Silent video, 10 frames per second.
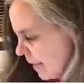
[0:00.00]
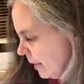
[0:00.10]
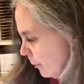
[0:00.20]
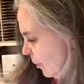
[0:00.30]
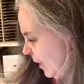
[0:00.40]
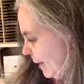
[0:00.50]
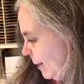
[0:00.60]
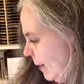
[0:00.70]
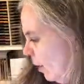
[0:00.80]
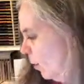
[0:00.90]

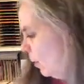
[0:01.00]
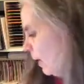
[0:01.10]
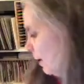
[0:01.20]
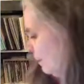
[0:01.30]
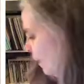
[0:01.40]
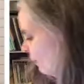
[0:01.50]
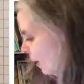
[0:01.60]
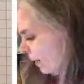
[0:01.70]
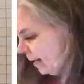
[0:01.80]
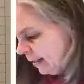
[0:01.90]
Glimmery, oh, hold on. I've got
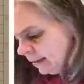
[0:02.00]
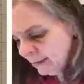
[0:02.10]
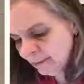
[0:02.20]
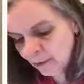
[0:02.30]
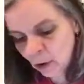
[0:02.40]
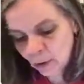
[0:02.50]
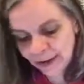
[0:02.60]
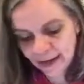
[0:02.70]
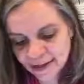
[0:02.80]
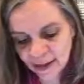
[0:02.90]
it right here. Oh, I
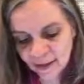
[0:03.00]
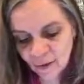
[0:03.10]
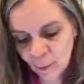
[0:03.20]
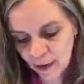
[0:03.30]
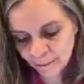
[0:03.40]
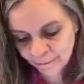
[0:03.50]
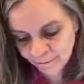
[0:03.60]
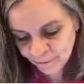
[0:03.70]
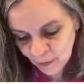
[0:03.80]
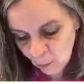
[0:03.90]
tell. This one.
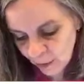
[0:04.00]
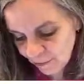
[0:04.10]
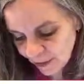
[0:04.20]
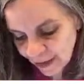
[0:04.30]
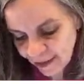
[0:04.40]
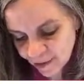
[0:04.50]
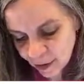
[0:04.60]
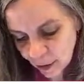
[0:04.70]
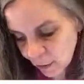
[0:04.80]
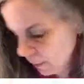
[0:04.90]
Whatever, Lights
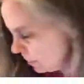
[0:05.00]
Aglow,